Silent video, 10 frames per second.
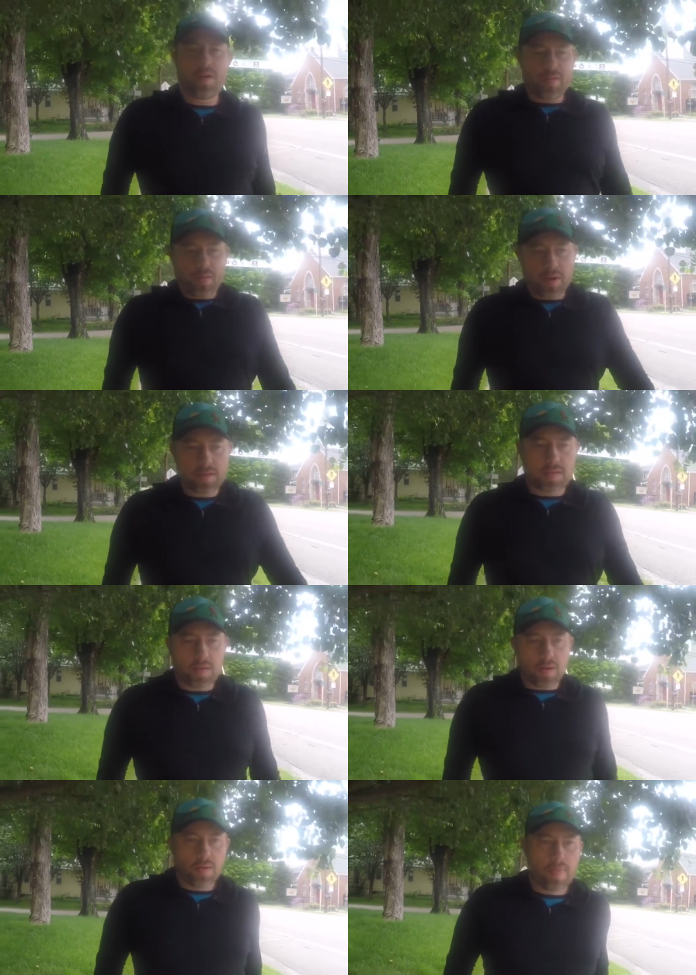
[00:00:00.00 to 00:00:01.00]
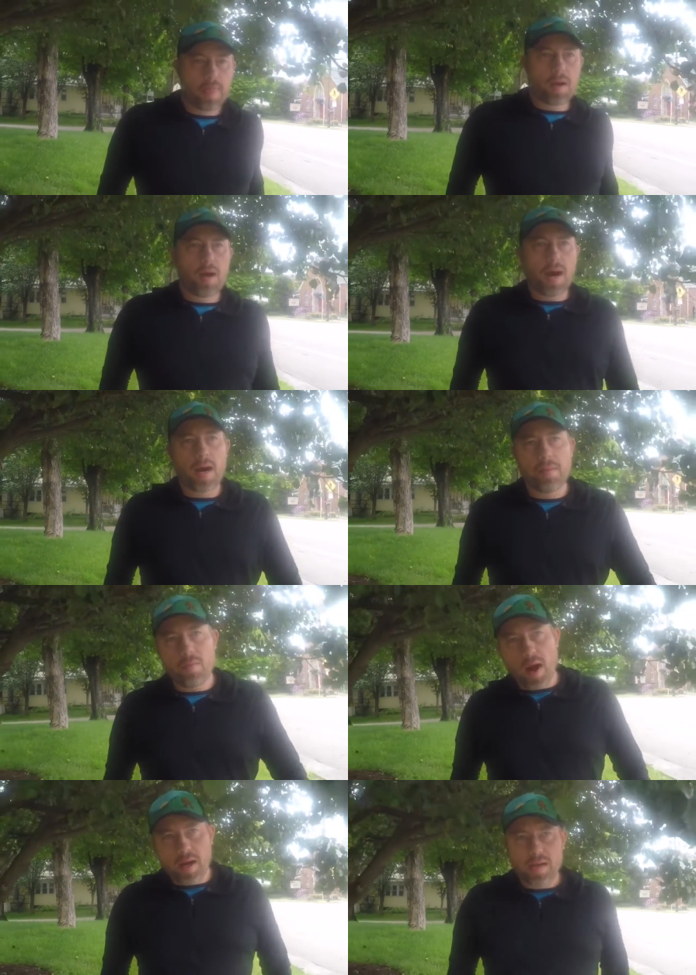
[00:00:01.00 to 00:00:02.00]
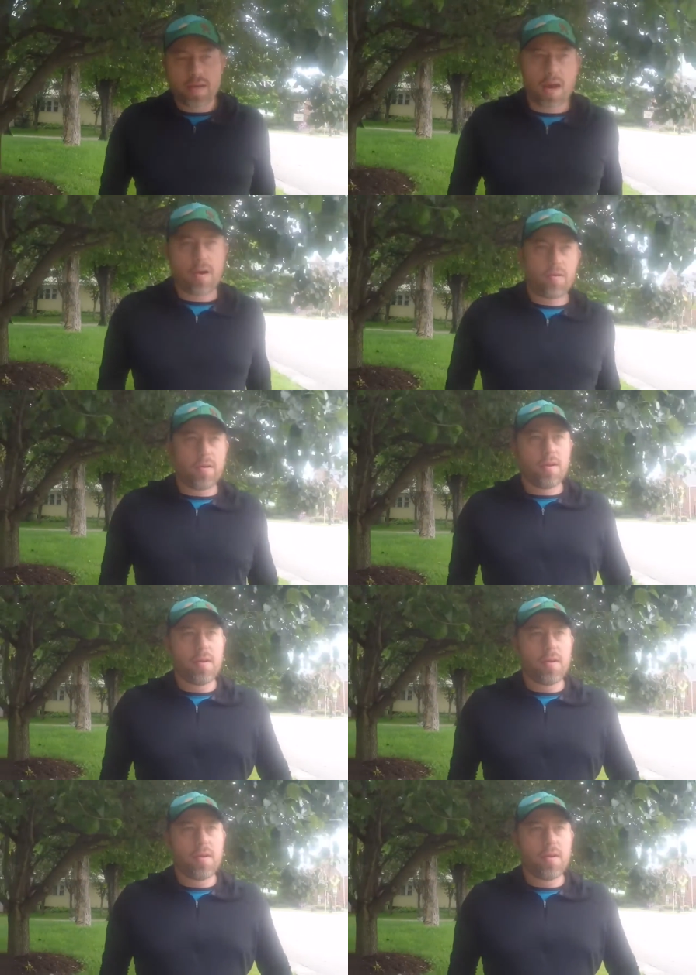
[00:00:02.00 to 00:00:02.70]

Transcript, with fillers: everyone. So I'm walking down